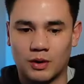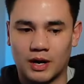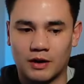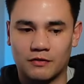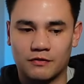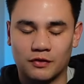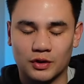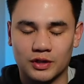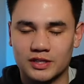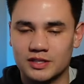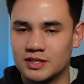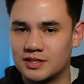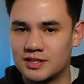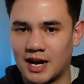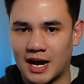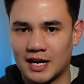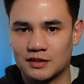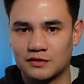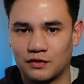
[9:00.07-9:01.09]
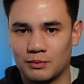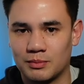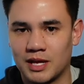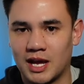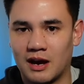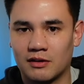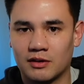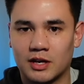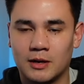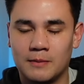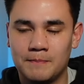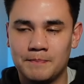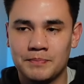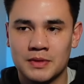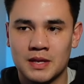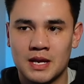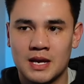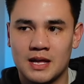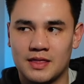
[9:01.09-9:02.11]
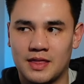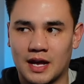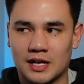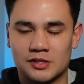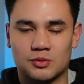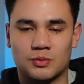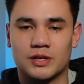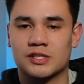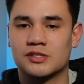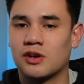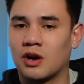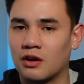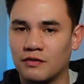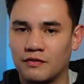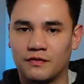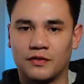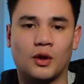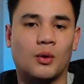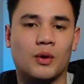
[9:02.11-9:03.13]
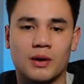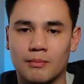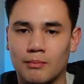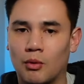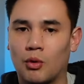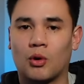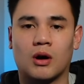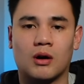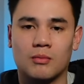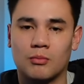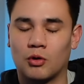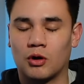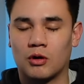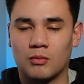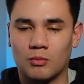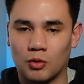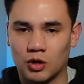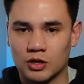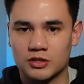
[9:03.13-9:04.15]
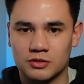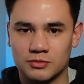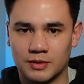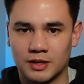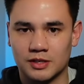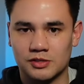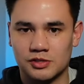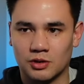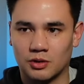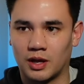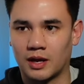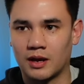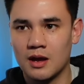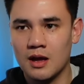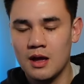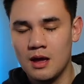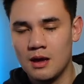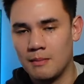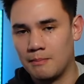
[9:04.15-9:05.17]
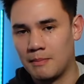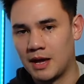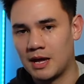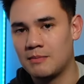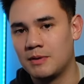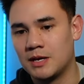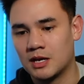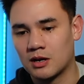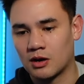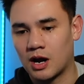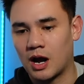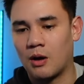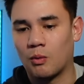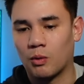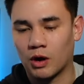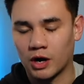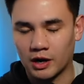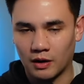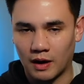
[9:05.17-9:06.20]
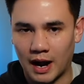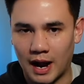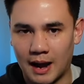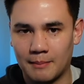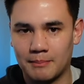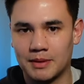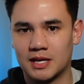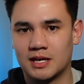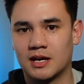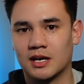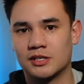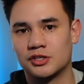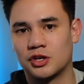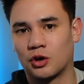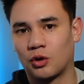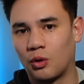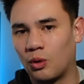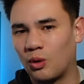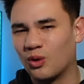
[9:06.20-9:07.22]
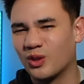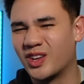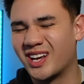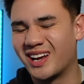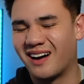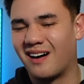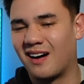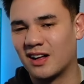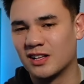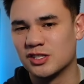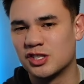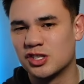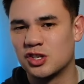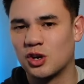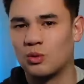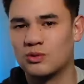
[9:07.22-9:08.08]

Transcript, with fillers: I fully detached from the outcome, that's when it started flowing more and more and more to me. So like maybe you're not where you're at because you're holding on so